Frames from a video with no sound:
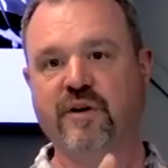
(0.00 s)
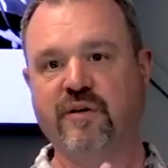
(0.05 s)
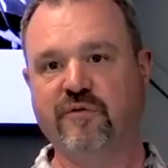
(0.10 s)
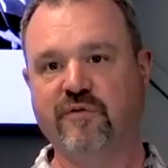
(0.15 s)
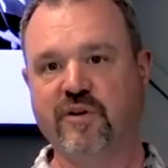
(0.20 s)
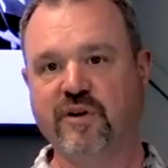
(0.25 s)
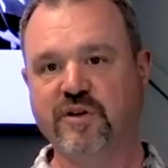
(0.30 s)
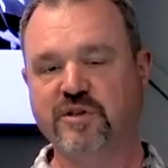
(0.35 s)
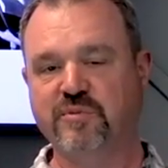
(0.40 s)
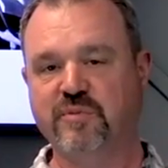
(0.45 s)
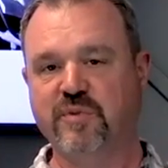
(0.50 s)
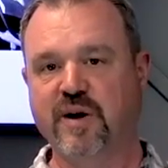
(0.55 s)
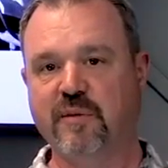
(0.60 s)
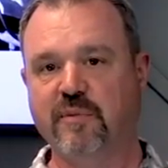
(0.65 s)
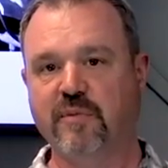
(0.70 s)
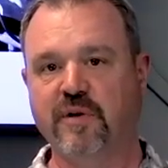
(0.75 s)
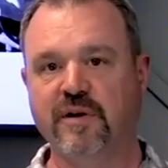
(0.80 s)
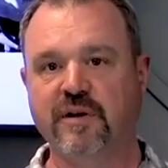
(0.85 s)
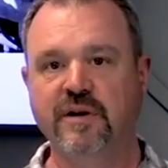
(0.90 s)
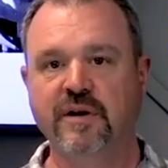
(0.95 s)
they don't function
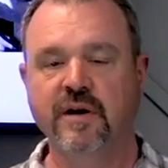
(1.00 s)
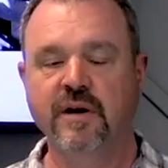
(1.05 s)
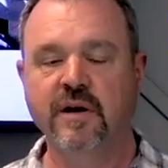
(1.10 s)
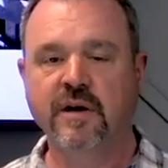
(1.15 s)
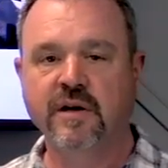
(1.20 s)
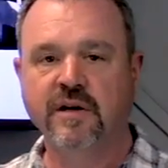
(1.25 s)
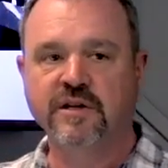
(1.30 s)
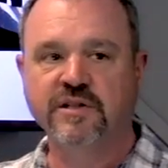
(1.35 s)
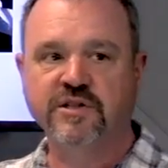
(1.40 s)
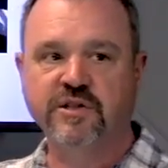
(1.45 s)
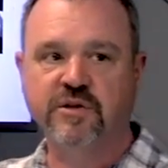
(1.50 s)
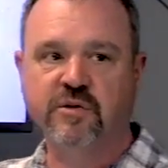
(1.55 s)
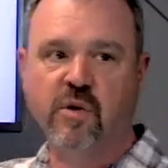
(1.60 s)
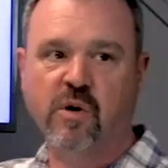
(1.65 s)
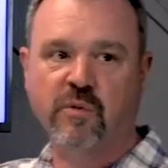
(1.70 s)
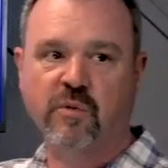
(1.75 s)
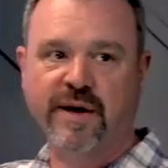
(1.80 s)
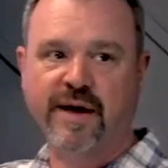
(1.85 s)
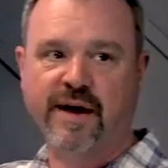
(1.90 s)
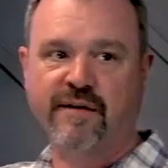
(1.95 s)
properly. So
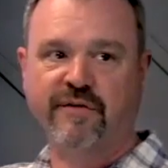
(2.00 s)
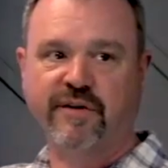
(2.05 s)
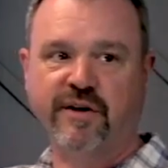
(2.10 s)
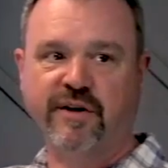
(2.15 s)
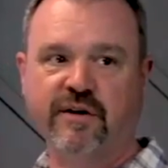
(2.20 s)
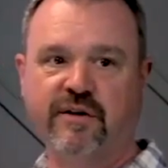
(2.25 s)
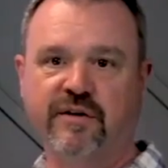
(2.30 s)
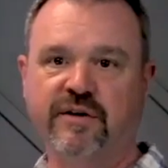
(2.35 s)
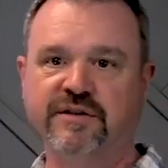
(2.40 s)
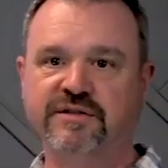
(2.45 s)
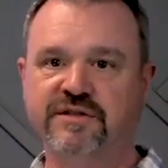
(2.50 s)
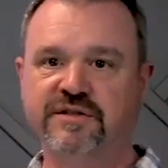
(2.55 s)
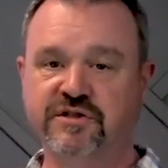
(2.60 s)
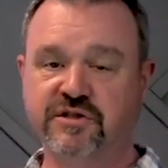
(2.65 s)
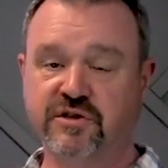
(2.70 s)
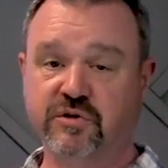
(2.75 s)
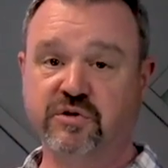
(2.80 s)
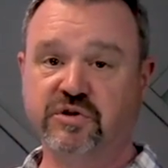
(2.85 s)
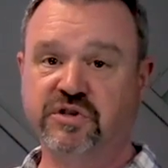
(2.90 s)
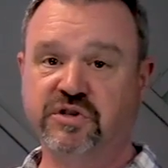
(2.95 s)
what we have here is a
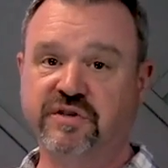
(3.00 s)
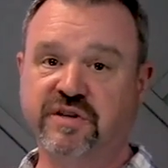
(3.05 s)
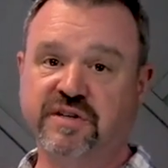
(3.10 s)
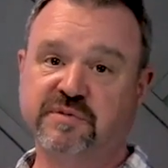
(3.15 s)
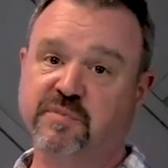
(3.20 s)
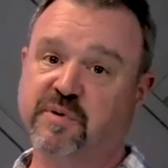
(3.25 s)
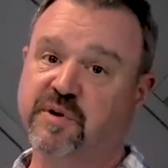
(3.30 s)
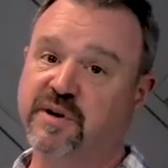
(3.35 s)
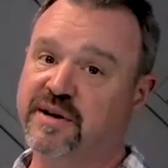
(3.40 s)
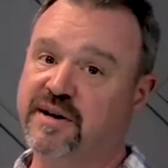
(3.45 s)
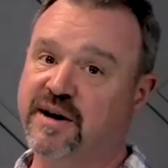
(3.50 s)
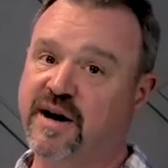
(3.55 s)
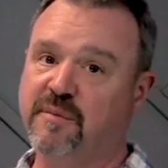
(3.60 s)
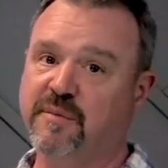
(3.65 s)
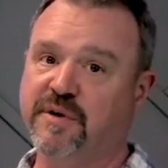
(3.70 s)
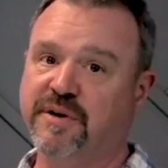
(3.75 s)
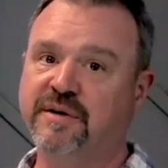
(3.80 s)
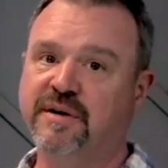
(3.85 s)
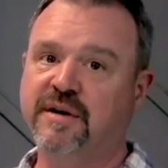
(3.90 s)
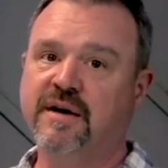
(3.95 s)
solution that's pretty
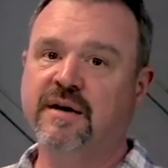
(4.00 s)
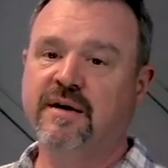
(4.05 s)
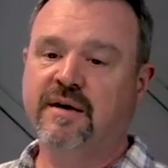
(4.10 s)
common.